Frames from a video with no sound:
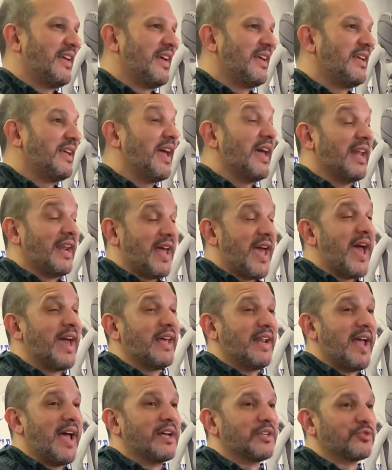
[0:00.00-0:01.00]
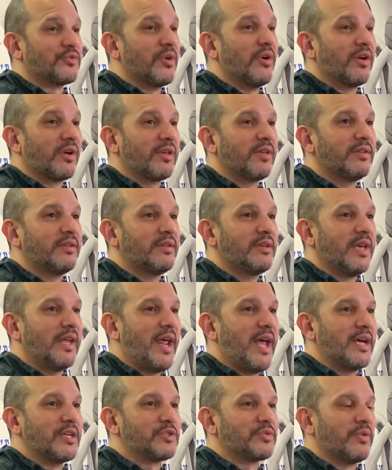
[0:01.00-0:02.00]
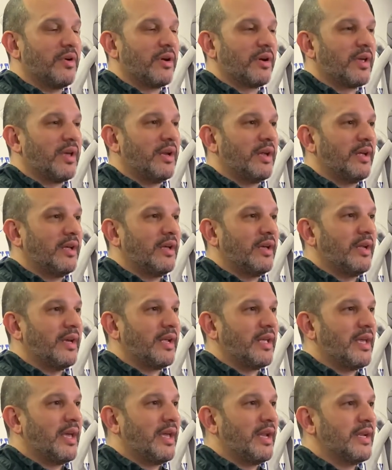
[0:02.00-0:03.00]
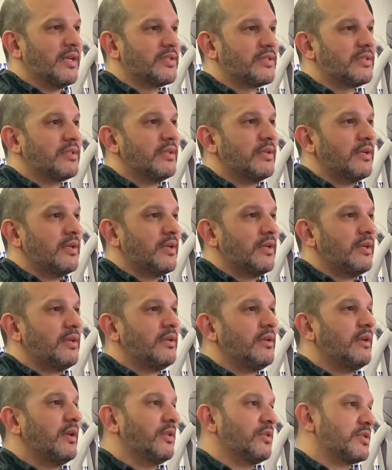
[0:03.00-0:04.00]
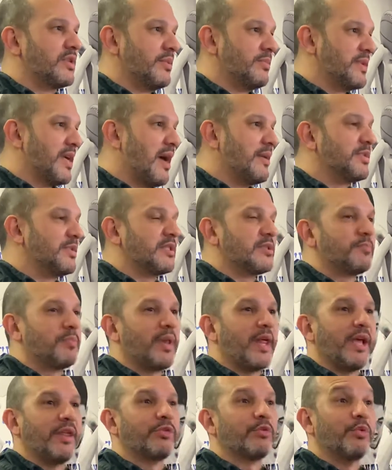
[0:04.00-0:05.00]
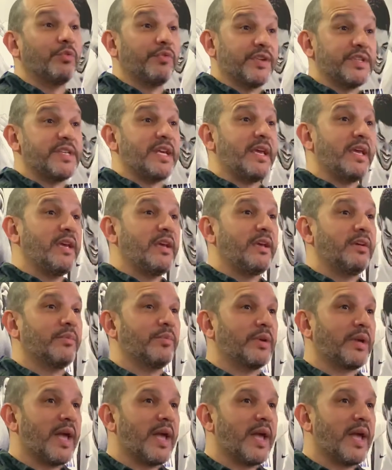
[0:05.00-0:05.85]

Yeah, it has shrunk. It has shrunk. And again, it's, you know, sometimes it's playing through fatigue. When